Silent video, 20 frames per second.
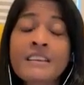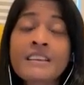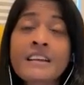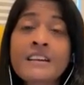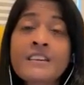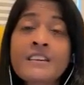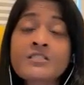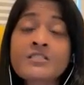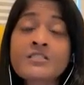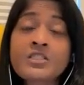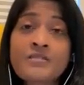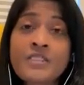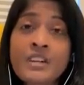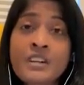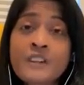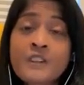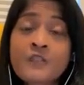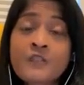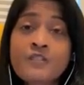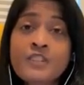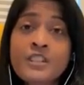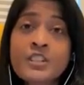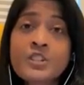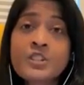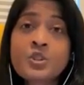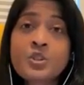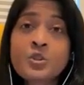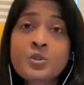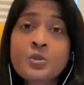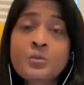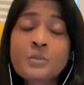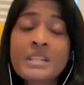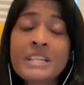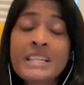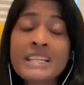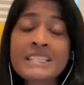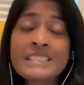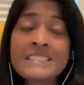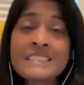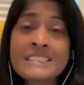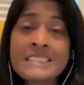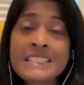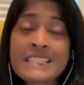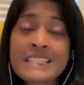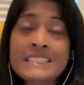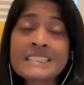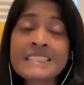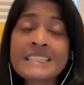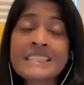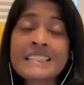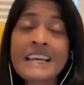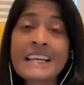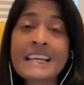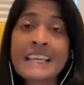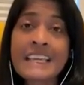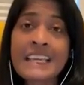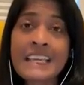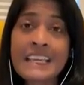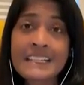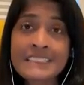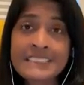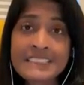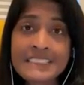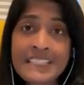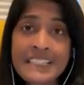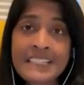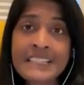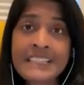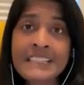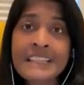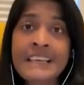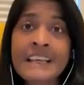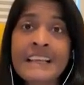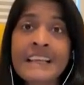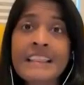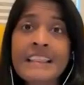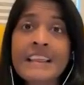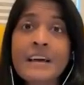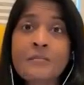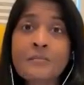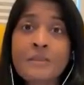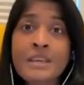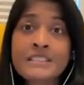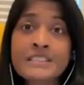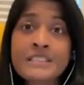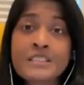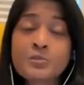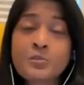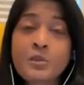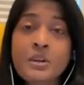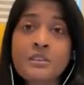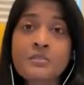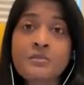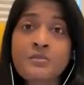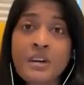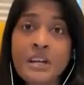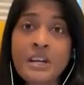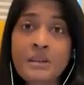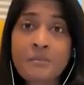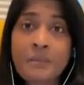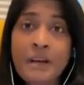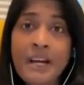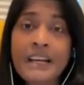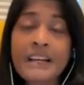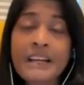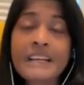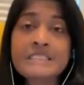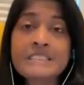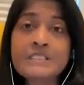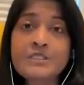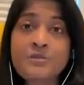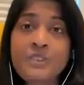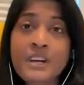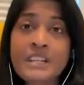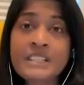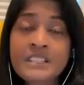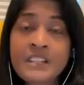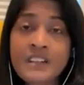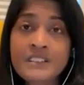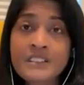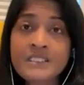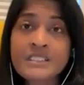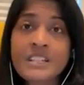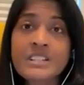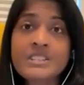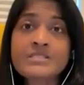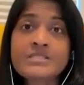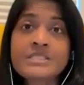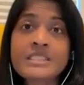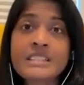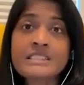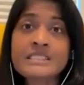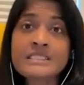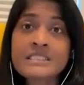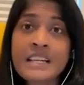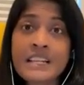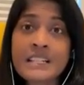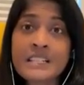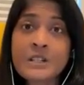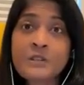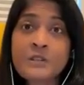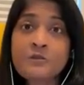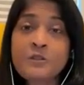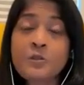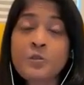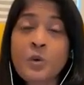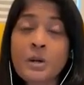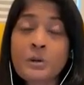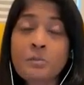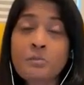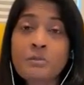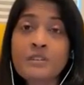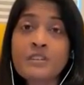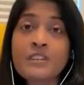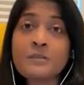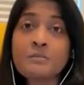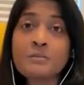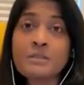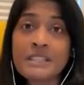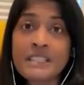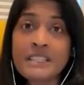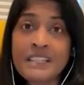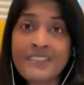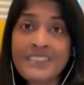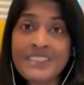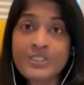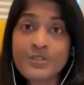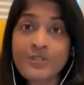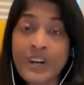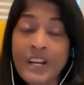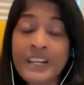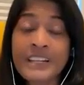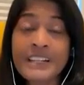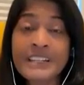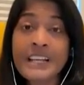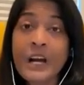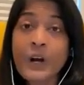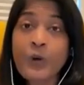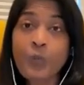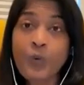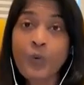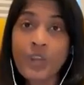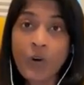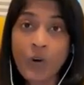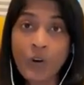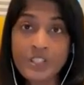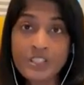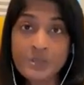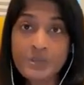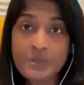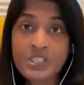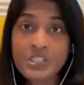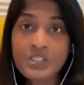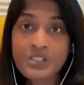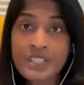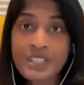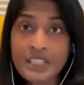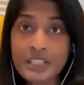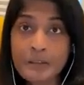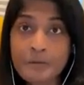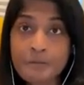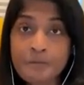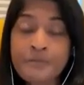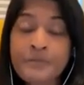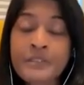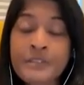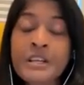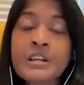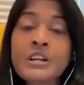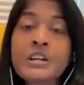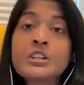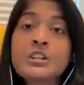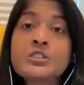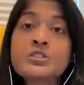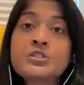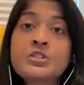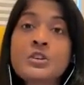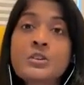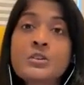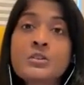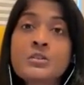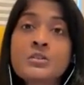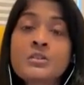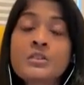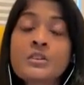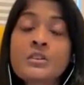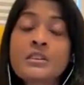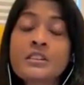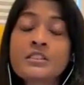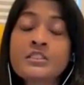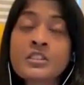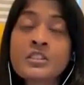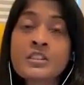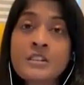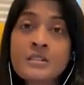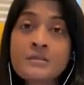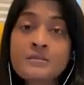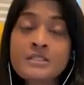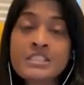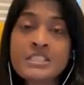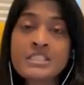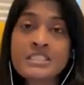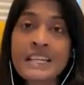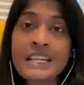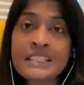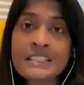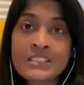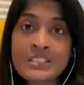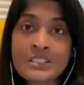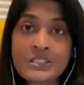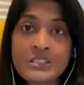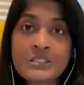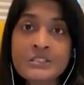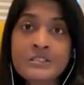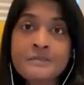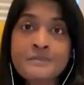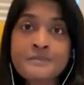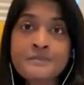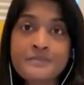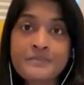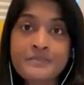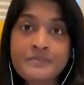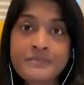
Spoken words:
there is a very real human instinct that kicks in that makes us want to fight back and defend ourselves and stand up for what we believe is right and how we ought to be treated. So the term gentle